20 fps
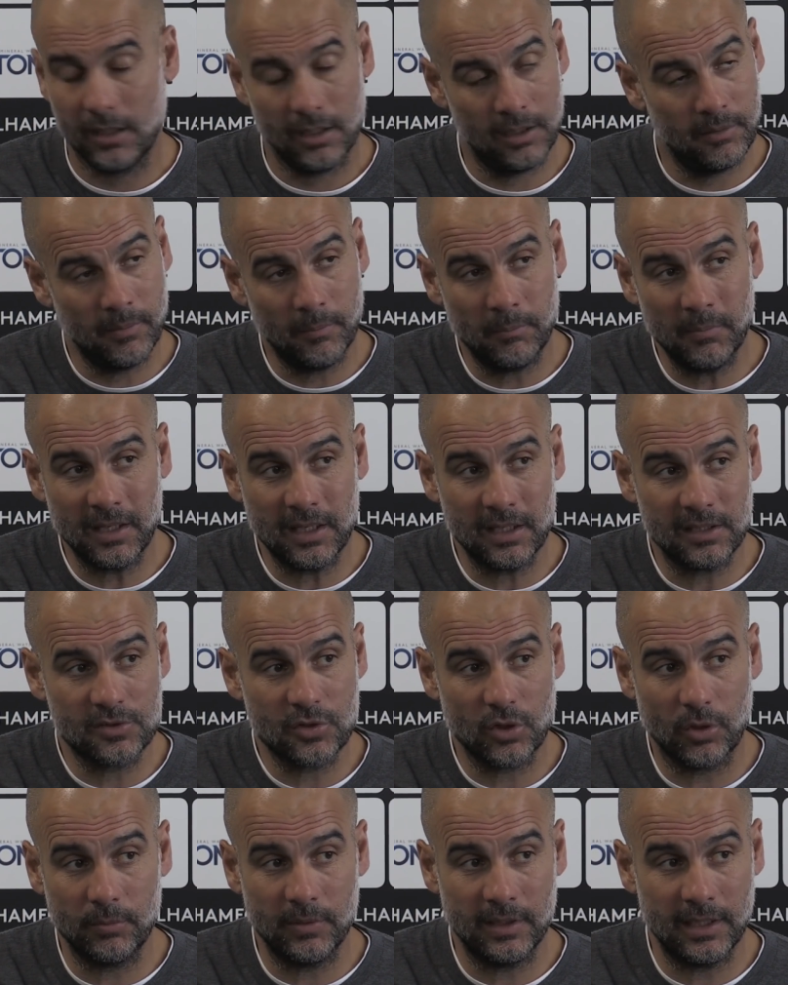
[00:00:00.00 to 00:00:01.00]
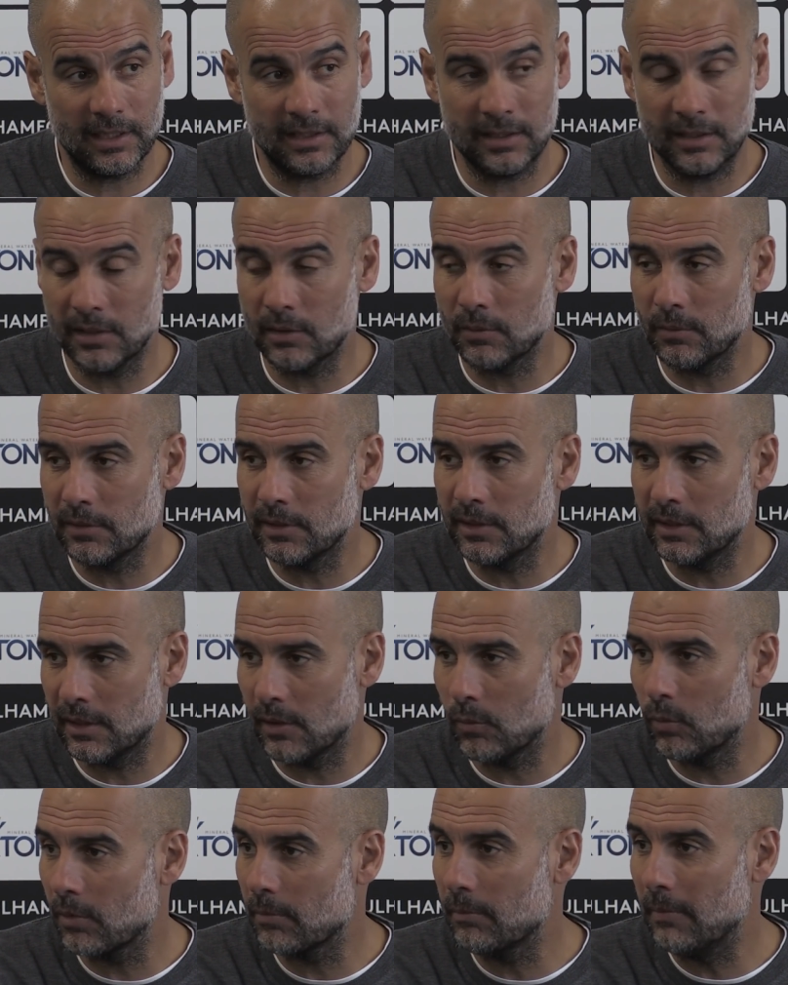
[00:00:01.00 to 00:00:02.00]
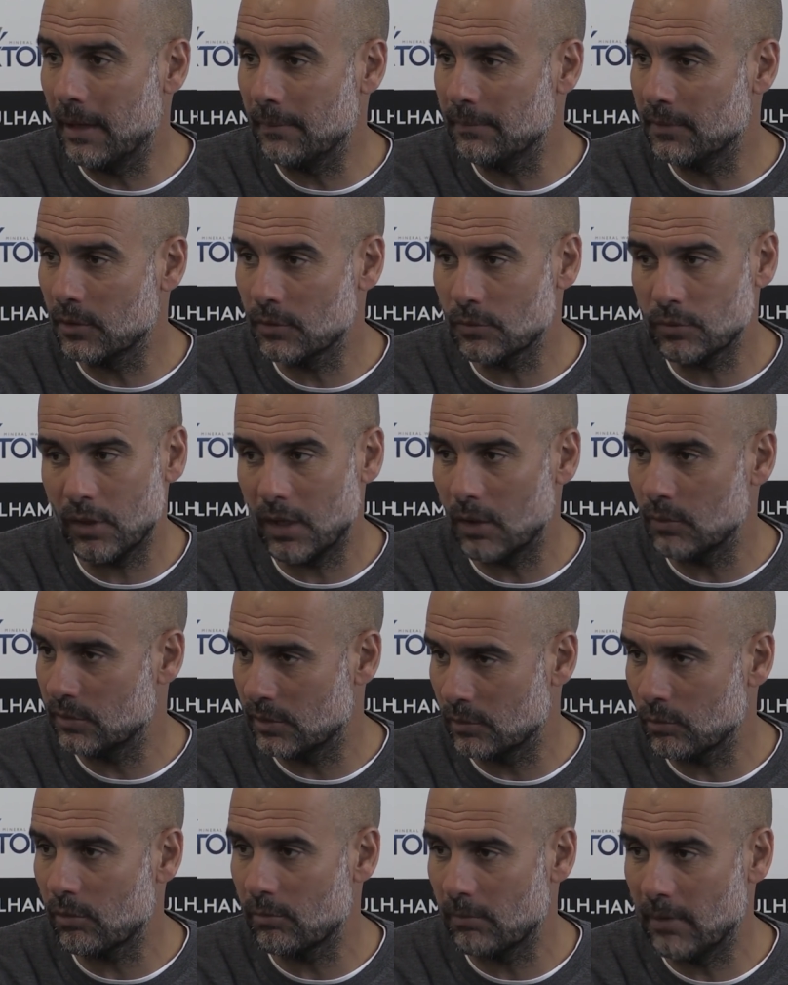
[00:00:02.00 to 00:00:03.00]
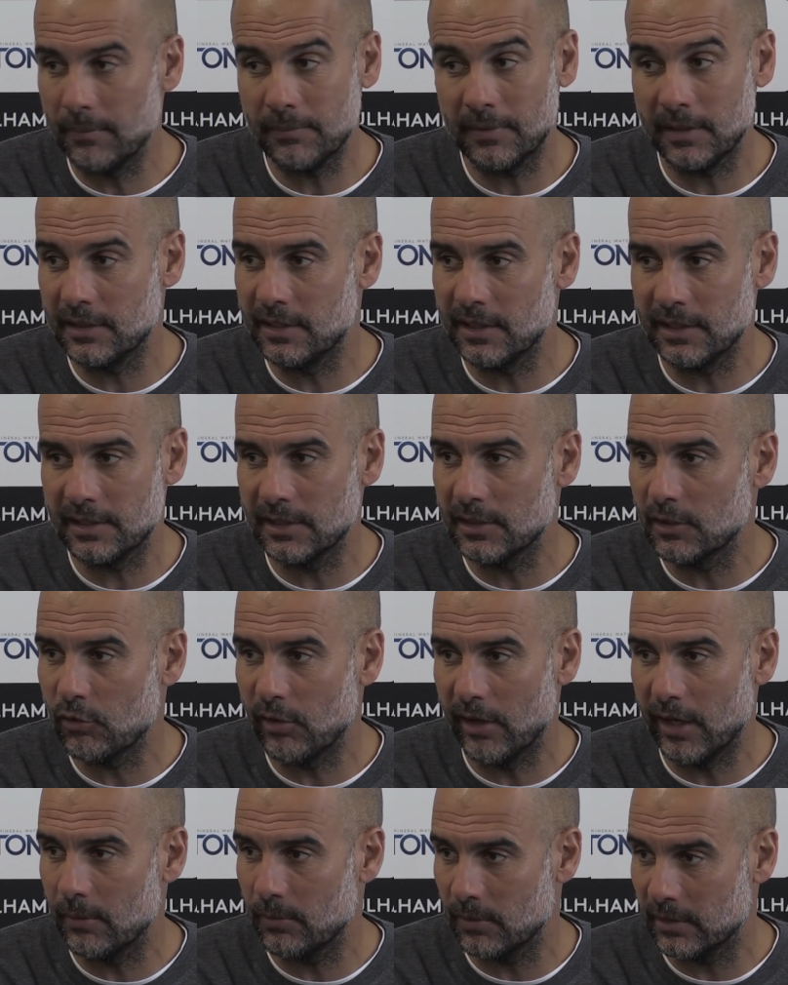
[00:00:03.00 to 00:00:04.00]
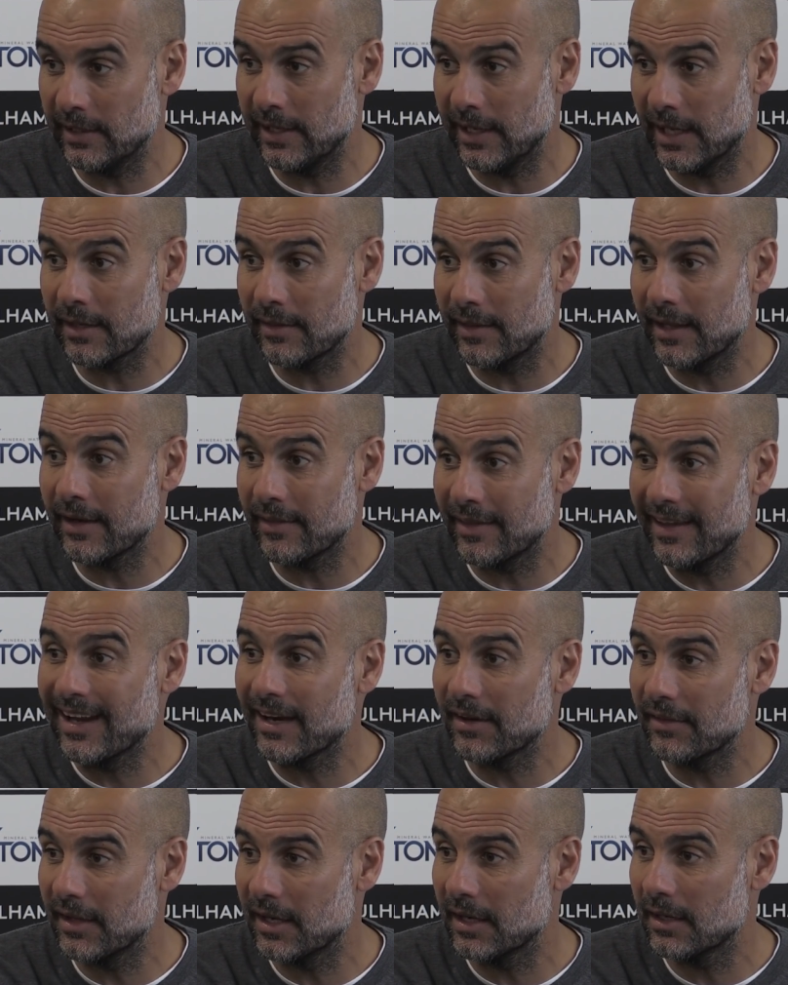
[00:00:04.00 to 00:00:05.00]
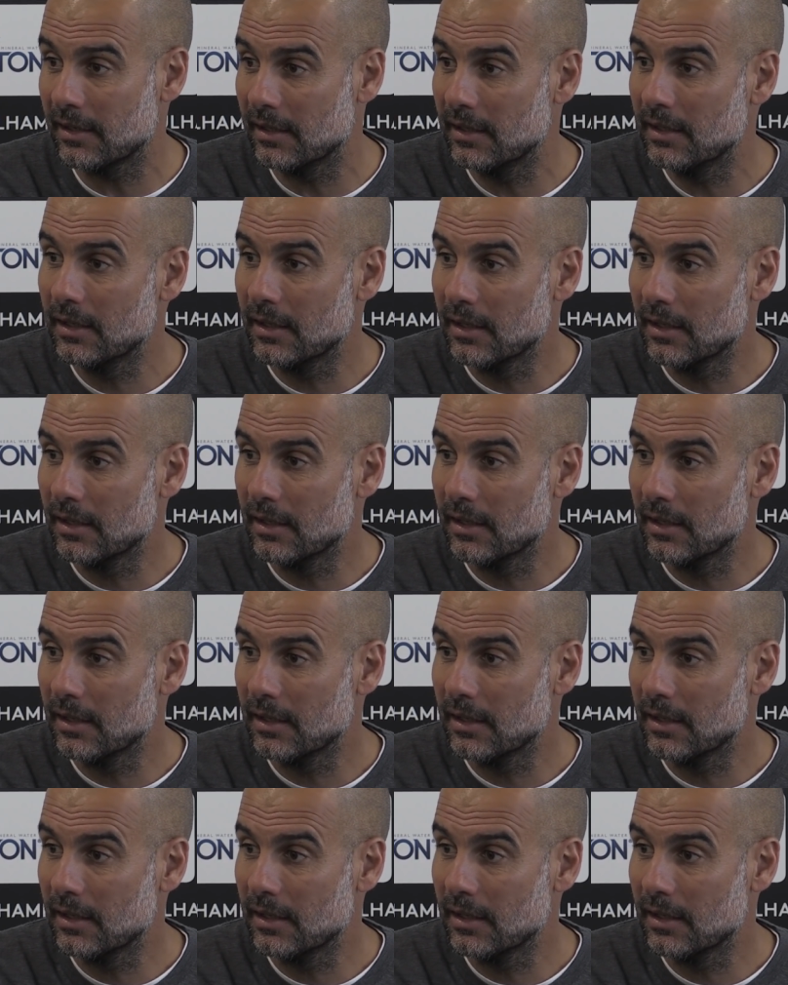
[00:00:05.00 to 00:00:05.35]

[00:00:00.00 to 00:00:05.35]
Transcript: Even Mikkel told me that in the, in the warm-up, the, wow, the warm-up, they did it incredible. They are there, they are there.